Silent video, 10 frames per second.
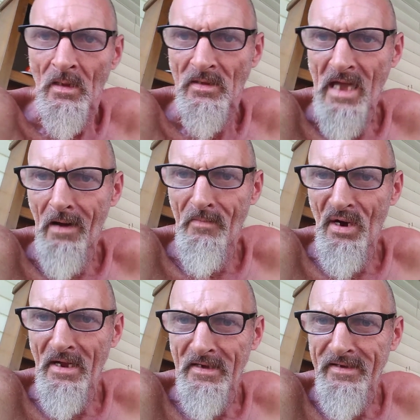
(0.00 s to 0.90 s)
Y'all
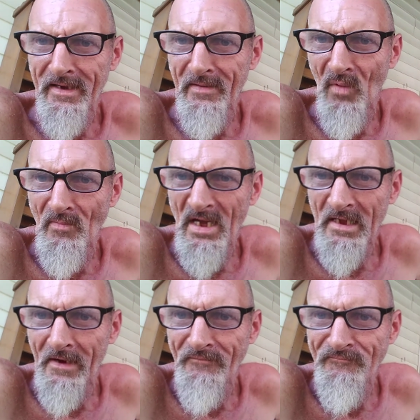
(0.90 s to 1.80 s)
bring Kicking My
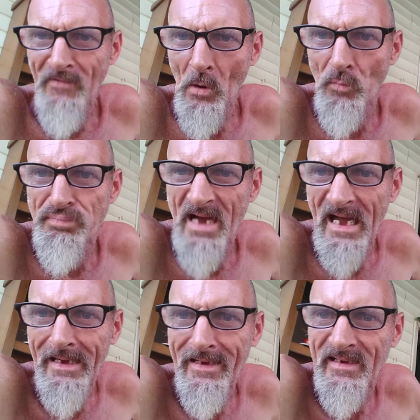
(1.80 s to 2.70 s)
Man a four
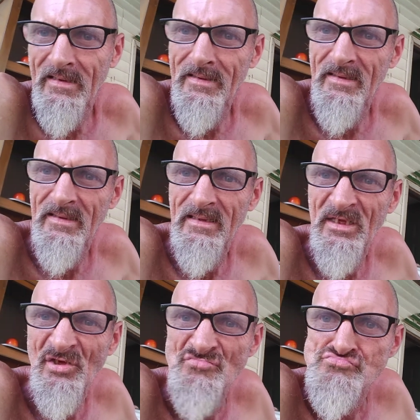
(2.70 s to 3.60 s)
pack
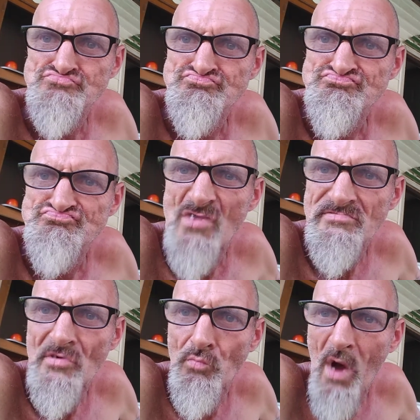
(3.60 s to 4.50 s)
and
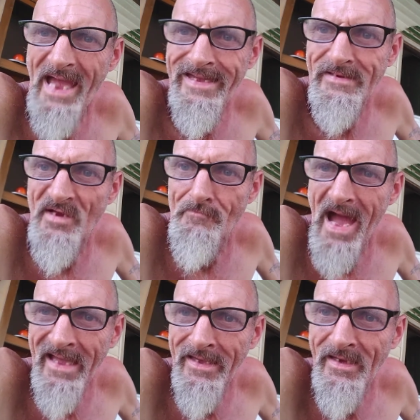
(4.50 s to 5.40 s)
some wacky
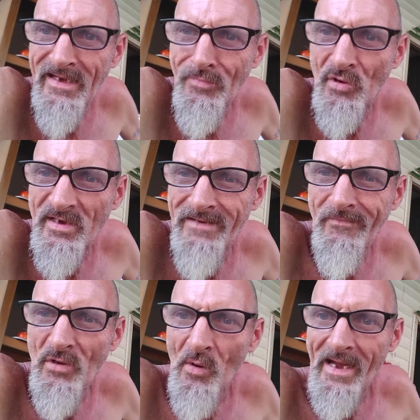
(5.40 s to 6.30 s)
tobacco, he will
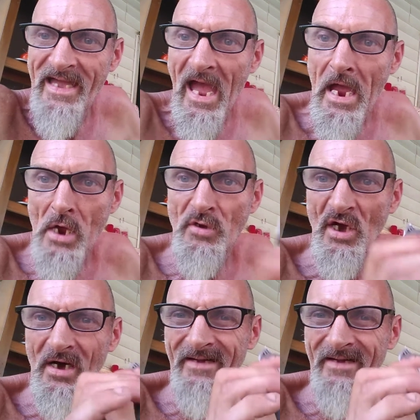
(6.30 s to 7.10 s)
give you a haircut